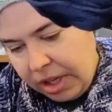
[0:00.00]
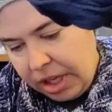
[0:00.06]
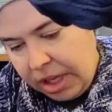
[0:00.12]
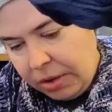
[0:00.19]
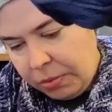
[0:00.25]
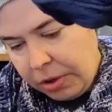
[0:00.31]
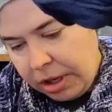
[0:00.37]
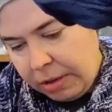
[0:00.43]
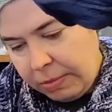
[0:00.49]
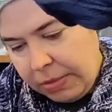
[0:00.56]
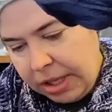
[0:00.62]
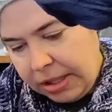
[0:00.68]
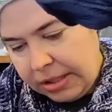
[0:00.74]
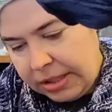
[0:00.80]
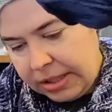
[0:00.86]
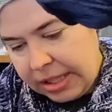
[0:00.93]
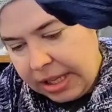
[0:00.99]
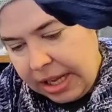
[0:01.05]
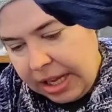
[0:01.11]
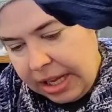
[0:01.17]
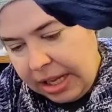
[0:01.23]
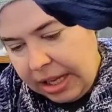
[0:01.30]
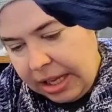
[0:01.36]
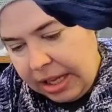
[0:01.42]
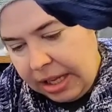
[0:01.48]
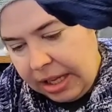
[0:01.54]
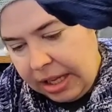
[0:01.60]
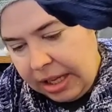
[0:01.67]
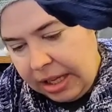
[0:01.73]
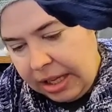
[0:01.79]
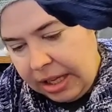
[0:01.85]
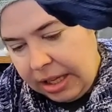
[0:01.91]
It recommends
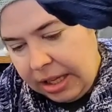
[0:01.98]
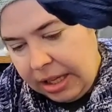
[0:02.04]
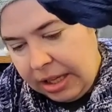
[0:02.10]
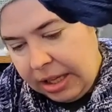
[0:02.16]
a